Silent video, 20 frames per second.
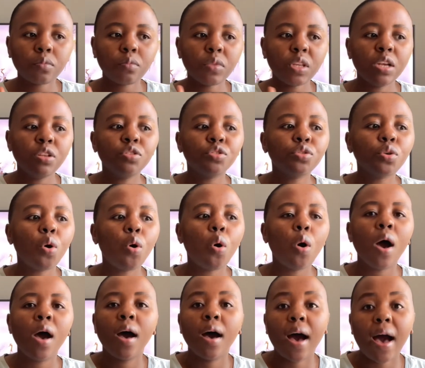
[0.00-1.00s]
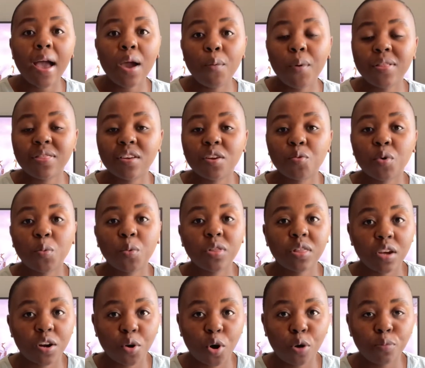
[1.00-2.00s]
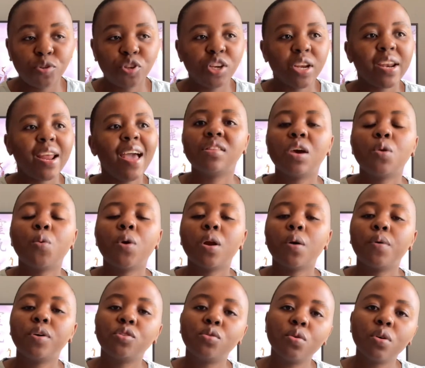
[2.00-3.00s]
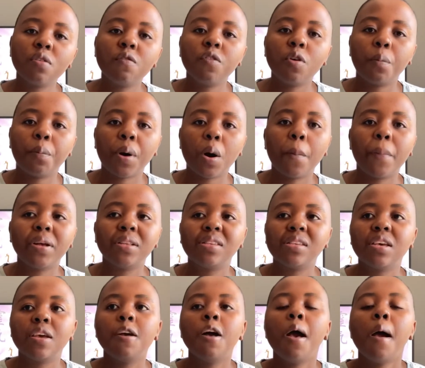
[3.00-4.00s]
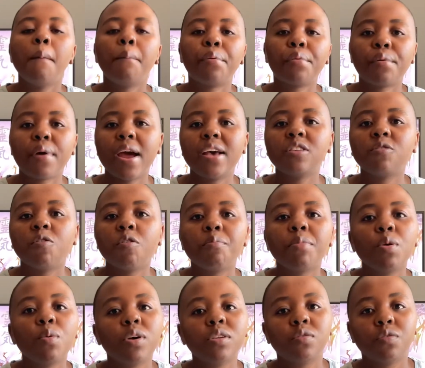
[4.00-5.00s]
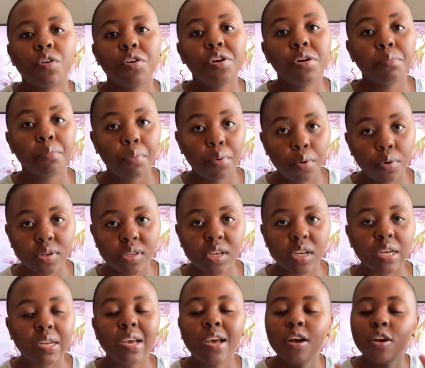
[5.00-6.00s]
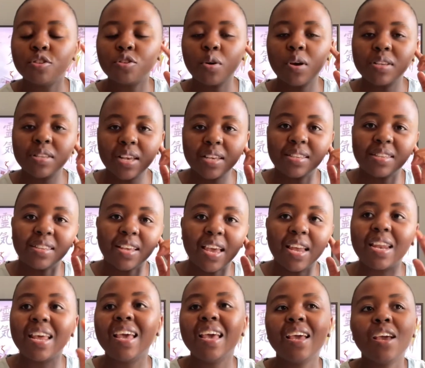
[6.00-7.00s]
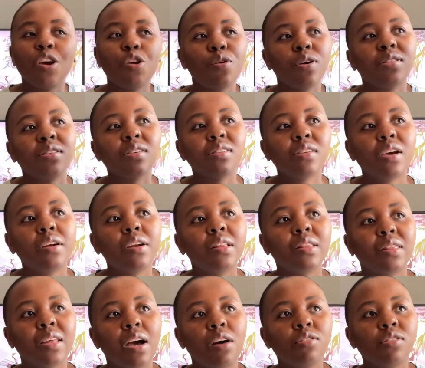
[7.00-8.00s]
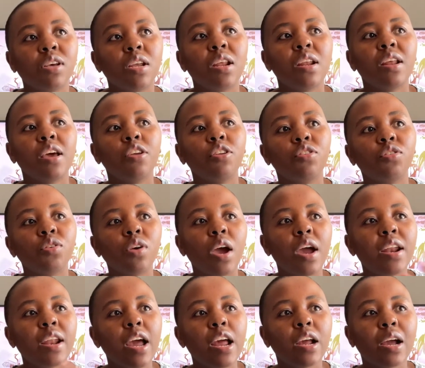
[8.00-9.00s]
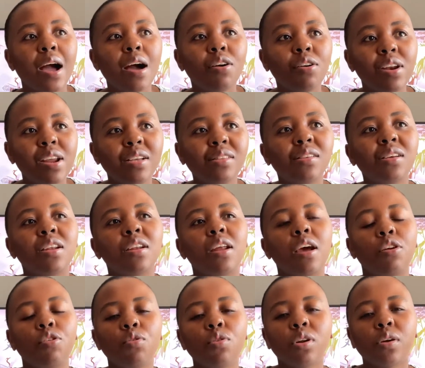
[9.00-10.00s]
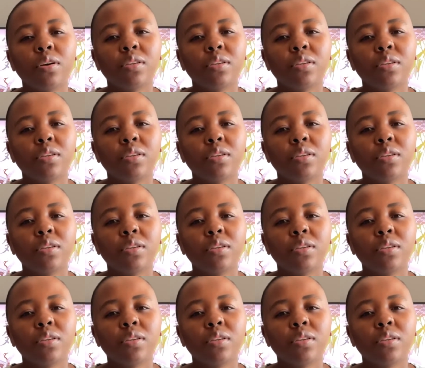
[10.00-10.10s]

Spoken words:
And so I went with that option. That when I was looking for property, price for me was very important. So as I said, it was 600,000, and I calculated and I looked.